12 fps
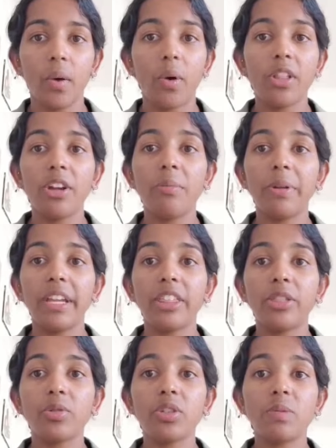Whether it be
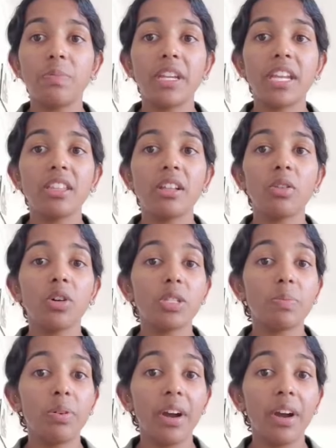through speaking the Lord's